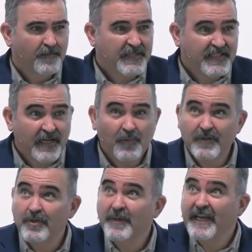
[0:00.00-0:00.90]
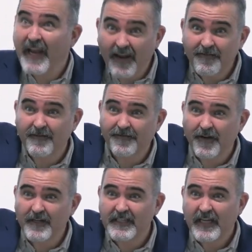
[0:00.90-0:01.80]
But some will do it in heaven,
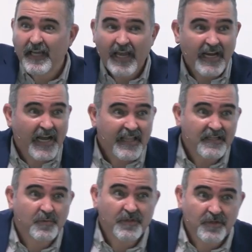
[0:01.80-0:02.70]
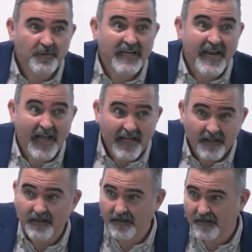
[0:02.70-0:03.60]
folks, and others will do it in
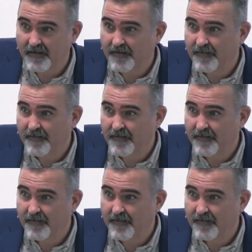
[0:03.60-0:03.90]
hell.